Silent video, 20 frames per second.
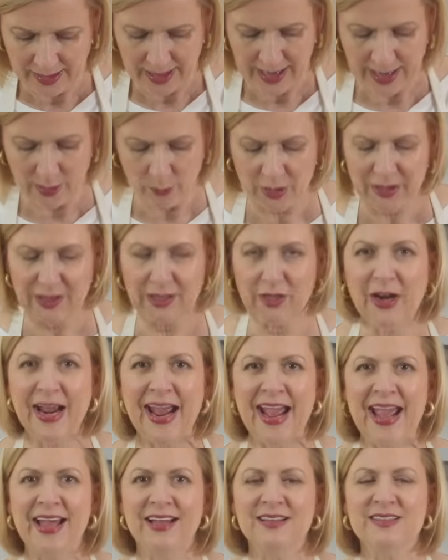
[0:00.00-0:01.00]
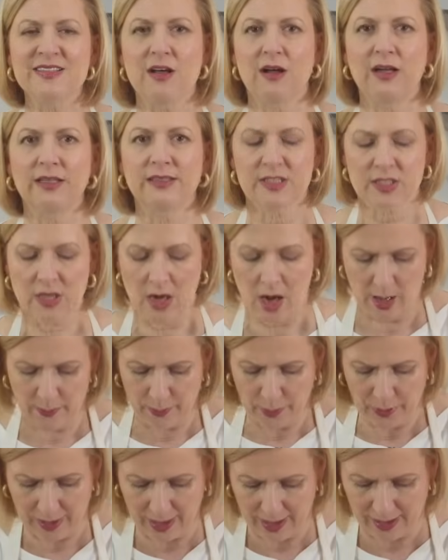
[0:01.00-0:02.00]
And with your hands on top
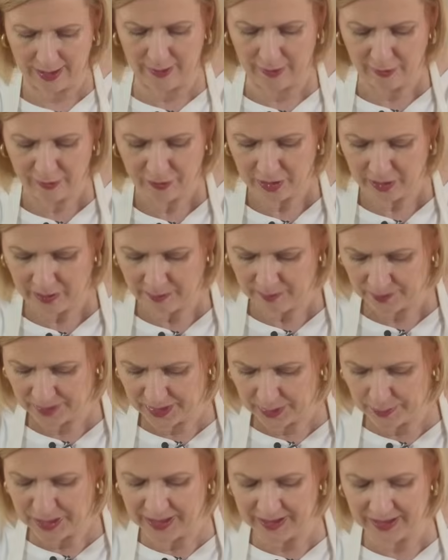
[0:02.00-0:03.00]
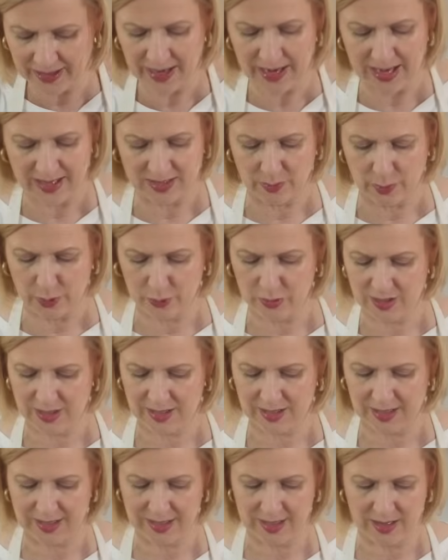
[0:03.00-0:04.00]
of the pin, as opposed to
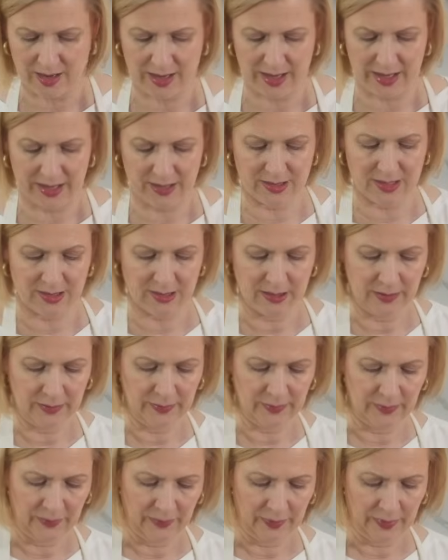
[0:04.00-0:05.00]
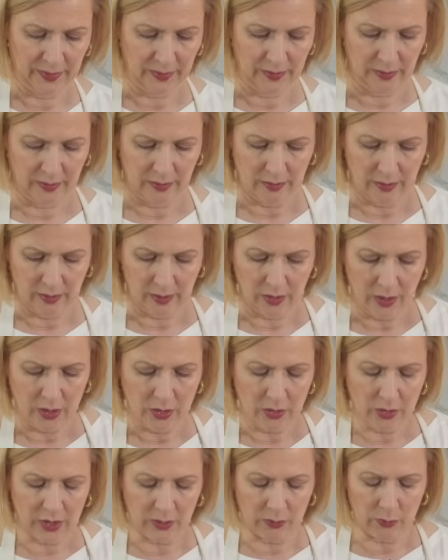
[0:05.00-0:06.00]
the sides,
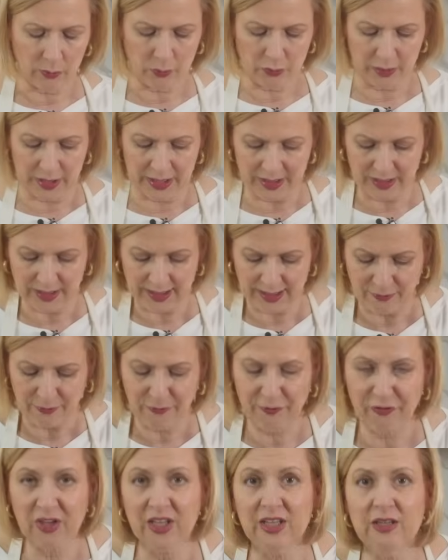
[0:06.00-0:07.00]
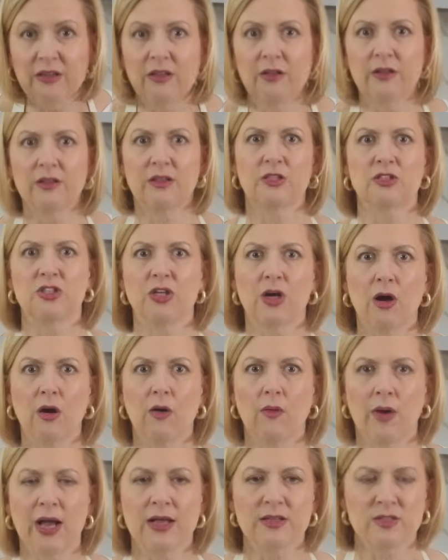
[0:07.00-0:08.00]
you can really feel the
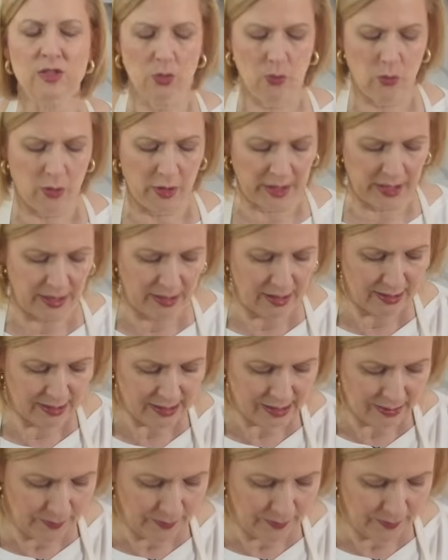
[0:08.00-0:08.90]
dough as you're working it.